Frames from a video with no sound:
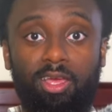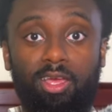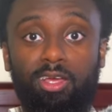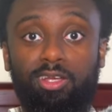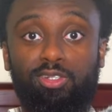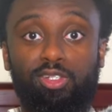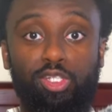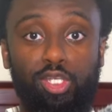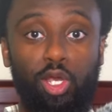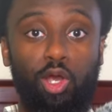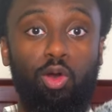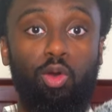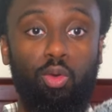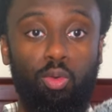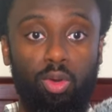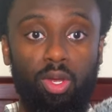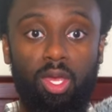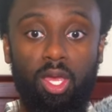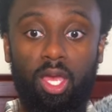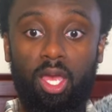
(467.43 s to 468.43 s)

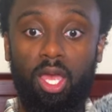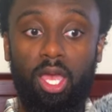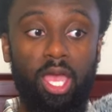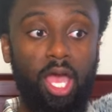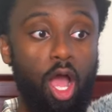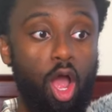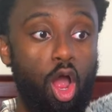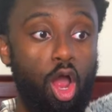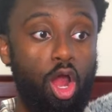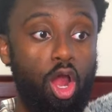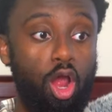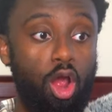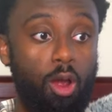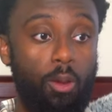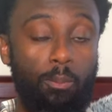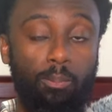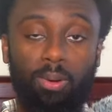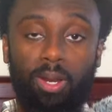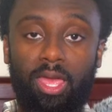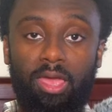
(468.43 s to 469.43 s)
So our
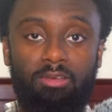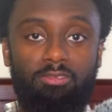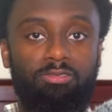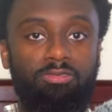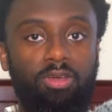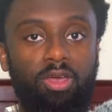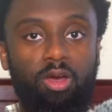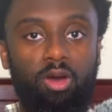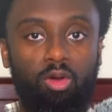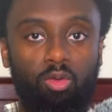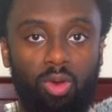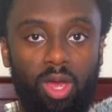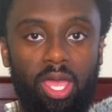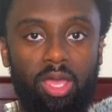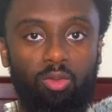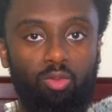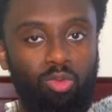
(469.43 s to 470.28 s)
plan failed, right?